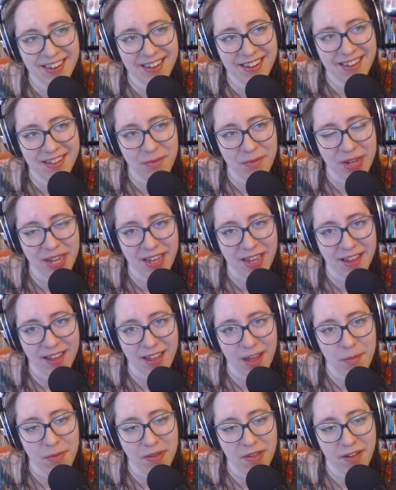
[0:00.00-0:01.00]
But yeah,
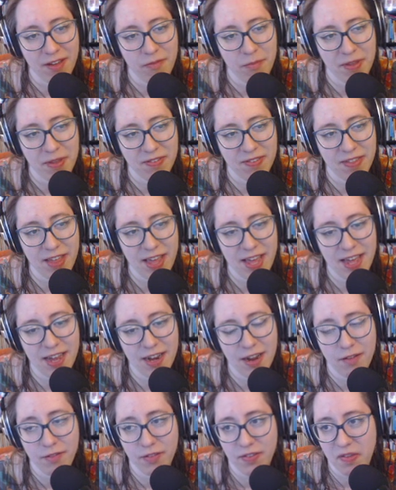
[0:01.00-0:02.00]
I've missed that.
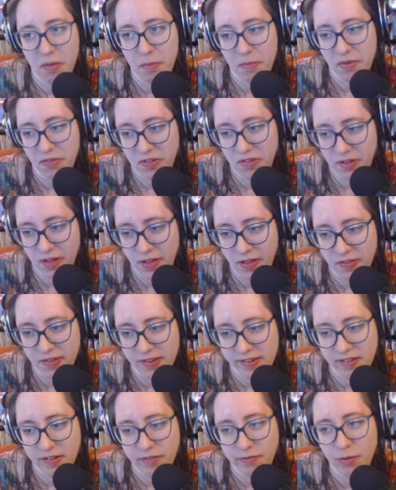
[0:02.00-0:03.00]
I obviously missed
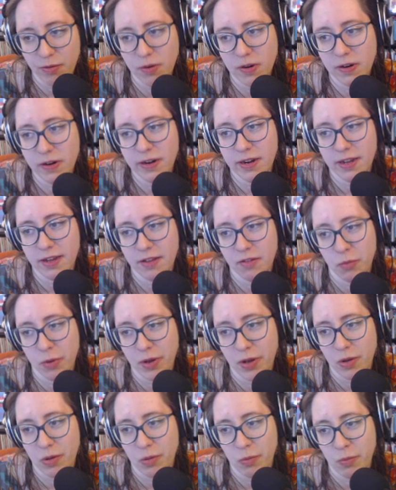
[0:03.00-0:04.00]
N64 as we
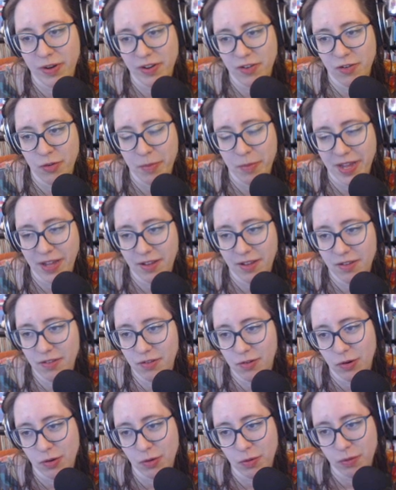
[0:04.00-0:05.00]
all watched me
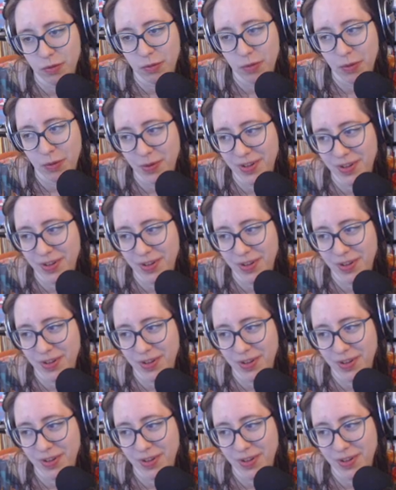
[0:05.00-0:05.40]
struggle through